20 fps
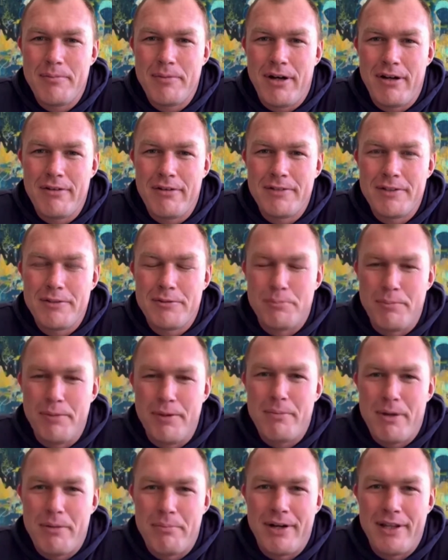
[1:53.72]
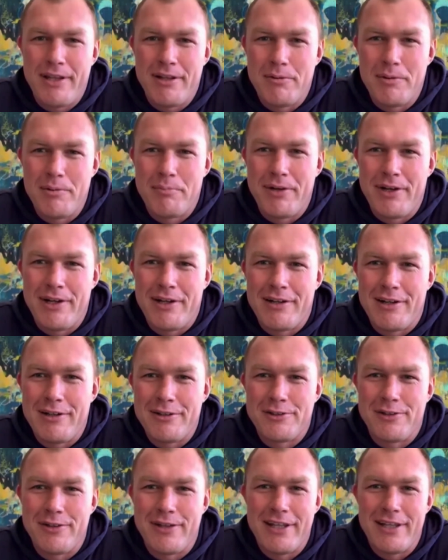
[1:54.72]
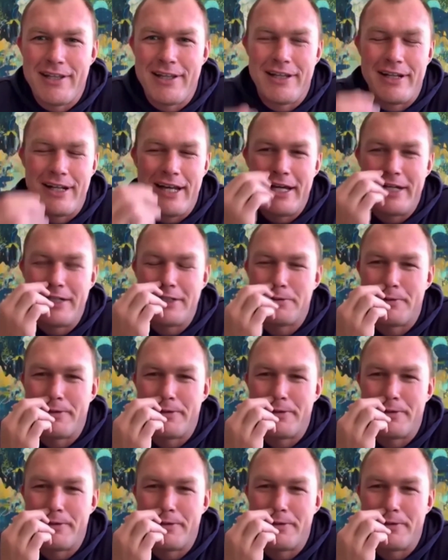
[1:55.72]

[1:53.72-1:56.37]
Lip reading: Obviously, me and my brother were pretty close together in age.